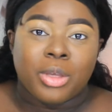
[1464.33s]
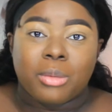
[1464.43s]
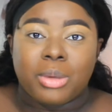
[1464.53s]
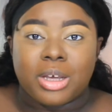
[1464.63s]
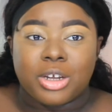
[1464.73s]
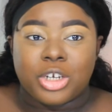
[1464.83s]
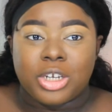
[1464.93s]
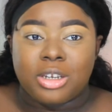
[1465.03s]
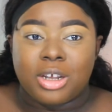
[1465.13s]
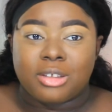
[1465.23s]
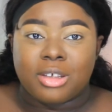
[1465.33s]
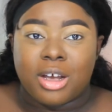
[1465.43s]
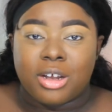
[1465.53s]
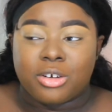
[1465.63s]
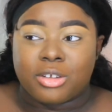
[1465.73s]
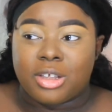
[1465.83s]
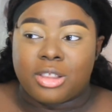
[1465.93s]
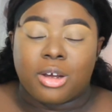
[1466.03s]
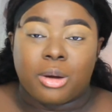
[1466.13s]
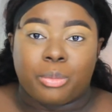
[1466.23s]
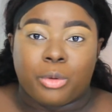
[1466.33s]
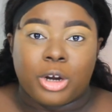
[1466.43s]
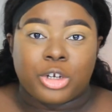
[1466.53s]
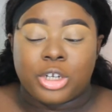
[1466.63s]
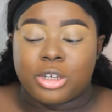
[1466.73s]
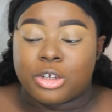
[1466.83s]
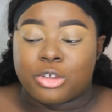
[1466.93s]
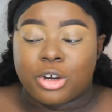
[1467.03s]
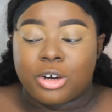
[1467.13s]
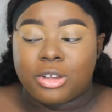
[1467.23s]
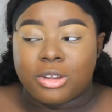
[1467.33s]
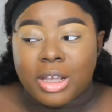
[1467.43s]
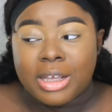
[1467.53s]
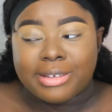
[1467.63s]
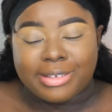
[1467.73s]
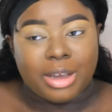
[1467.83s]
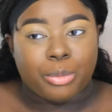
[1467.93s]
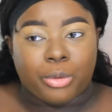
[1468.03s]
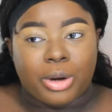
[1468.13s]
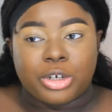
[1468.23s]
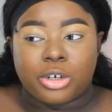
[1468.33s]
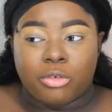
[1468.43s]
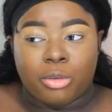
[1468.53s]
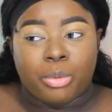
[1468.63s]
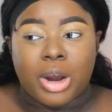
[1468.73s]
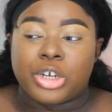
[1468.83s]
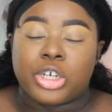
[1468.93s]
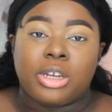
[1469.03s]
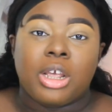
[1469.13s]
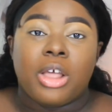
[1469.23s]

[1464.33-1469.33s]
because she doesn't understand the oppression, a certain separation of oppression